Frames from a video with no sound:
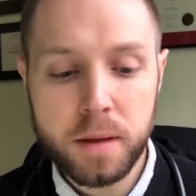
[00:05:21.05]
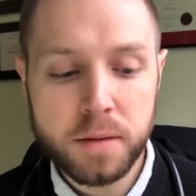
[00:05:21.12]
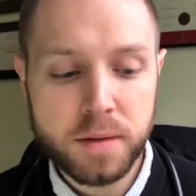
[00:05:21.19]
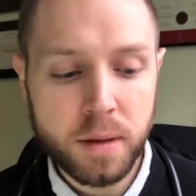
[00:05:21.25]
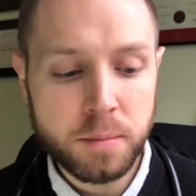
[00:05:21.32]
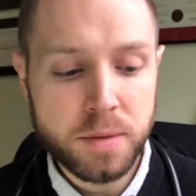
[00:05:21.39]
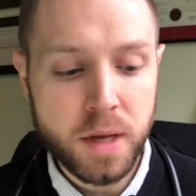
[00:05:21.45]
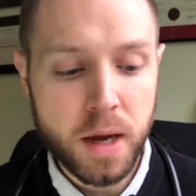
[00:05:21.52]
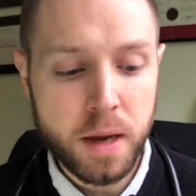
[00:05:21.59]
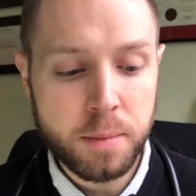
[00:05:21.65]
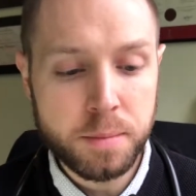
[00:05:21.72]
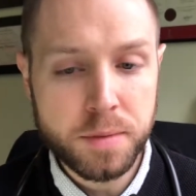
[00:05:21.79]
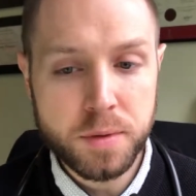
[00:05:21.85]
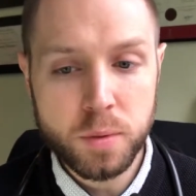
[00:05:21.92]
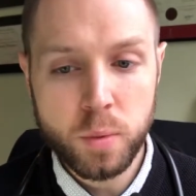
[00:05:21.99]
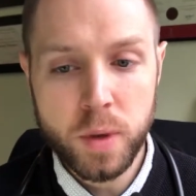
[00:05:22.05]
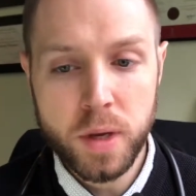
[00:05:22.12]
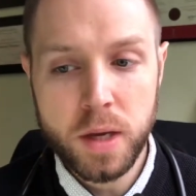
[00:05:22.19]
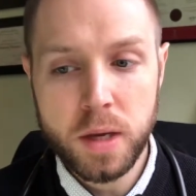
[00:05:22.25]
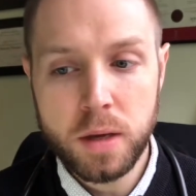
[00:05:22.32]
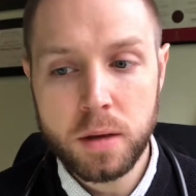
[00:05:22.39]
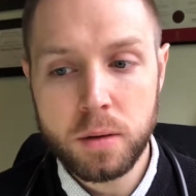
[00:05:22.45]
Sometimes
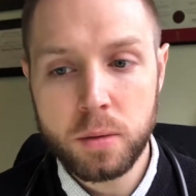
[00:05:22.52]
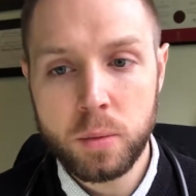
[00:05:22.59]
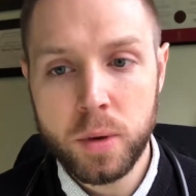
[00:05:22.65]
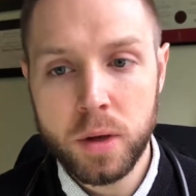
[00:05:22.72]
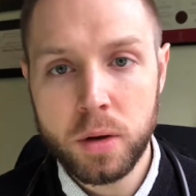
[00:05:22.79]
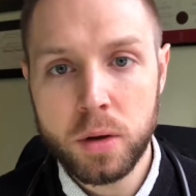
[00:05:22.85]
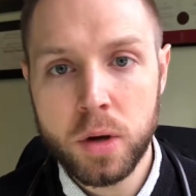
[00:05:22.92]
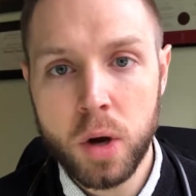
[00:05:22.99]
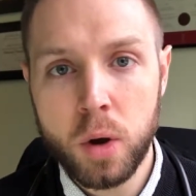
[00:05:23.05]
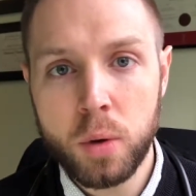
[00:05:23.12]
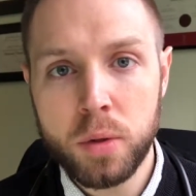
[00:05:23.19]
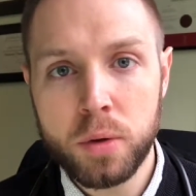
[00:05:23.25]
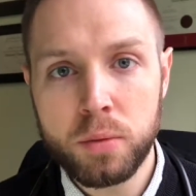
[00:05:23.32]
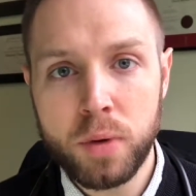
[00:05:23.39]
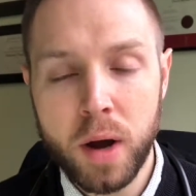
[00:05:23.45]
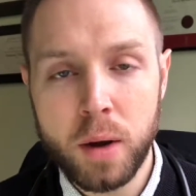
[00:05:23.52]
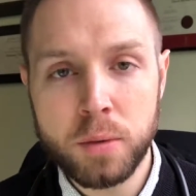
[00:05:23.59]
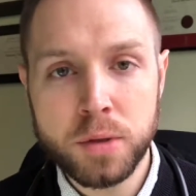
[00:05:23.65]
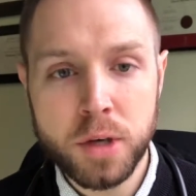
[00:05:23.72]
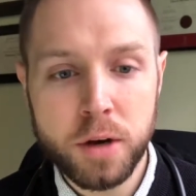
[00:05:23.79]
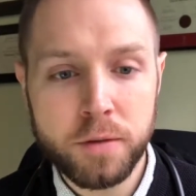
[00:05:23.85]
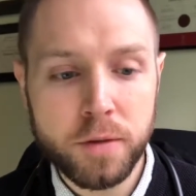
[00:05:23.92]
we will go the
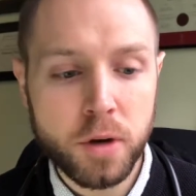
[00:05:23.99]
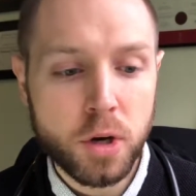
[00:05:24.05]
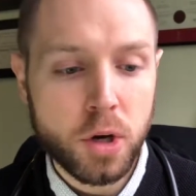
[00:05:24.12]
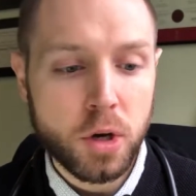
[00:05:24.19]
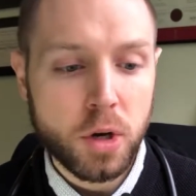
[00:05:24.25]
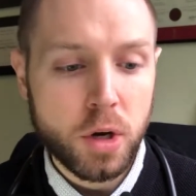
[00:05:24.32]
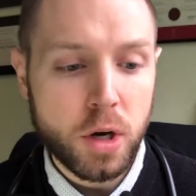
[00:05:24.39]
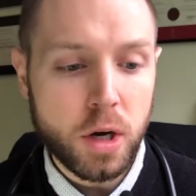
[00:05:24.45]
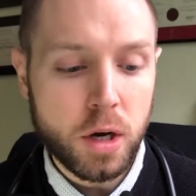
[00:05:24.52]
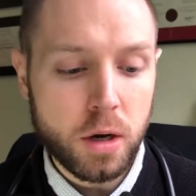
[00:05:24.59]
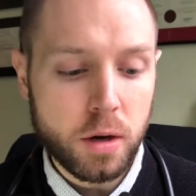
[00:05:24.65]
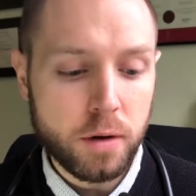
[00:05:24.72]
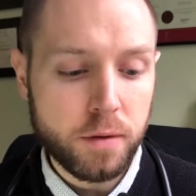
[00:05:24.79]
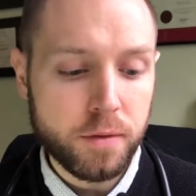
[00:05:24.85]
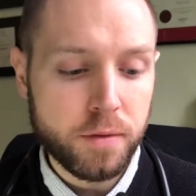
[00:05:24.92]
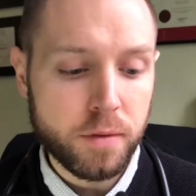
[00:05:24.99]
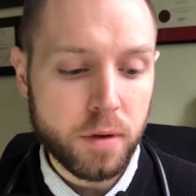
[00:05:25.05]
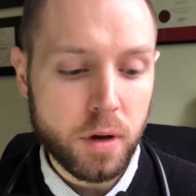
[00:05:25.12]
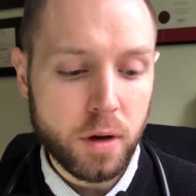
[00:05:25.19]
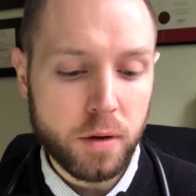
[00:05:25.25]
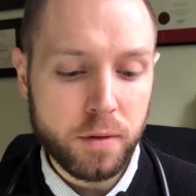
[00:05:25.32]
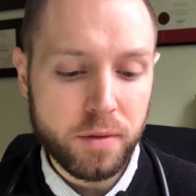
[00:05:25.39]
route
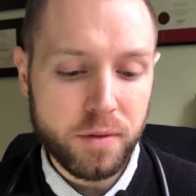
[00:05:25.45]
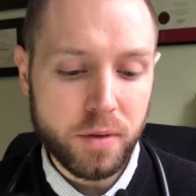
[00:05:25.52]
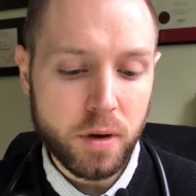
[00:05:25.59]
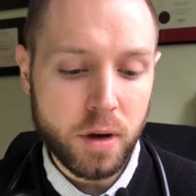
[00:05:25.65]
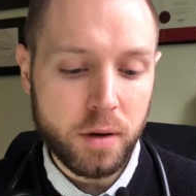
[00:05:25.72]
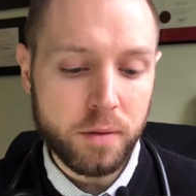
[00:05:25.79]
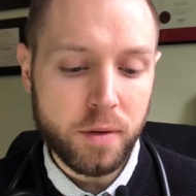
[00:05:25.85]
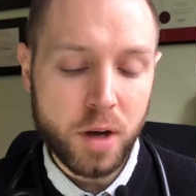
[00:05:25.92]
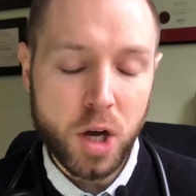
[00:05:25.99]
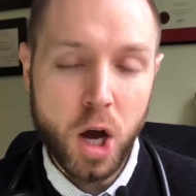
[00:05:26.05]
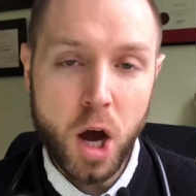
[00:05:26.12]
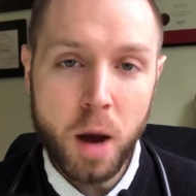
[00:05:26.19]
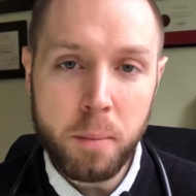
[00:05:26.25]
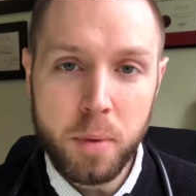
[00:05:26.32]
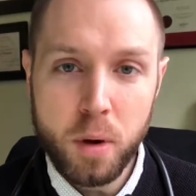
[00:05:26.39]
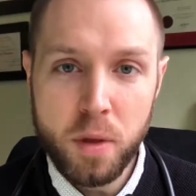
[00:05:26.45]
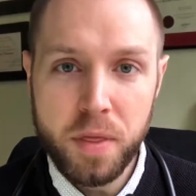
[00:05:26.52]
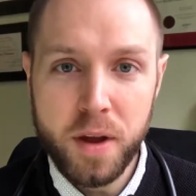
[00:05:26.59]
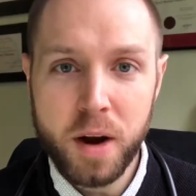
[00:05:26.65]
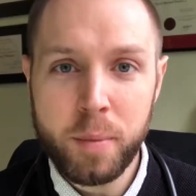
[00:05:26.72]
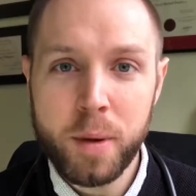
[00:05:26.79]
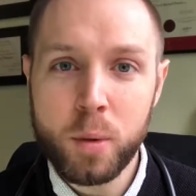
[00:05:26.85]
of combo
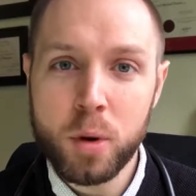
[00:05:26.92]
therapy.